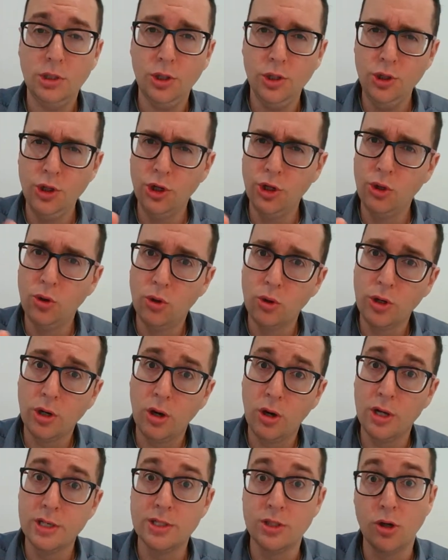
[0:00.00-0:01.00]
You can
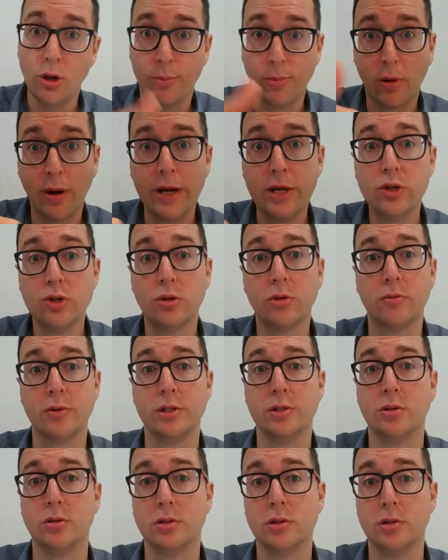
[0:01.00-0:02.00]
organise the operational
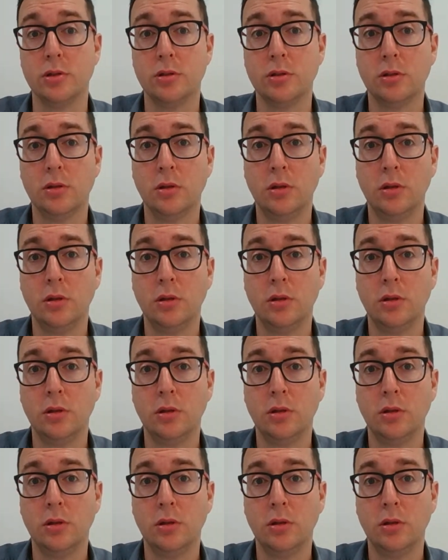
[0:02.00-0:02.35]
resources,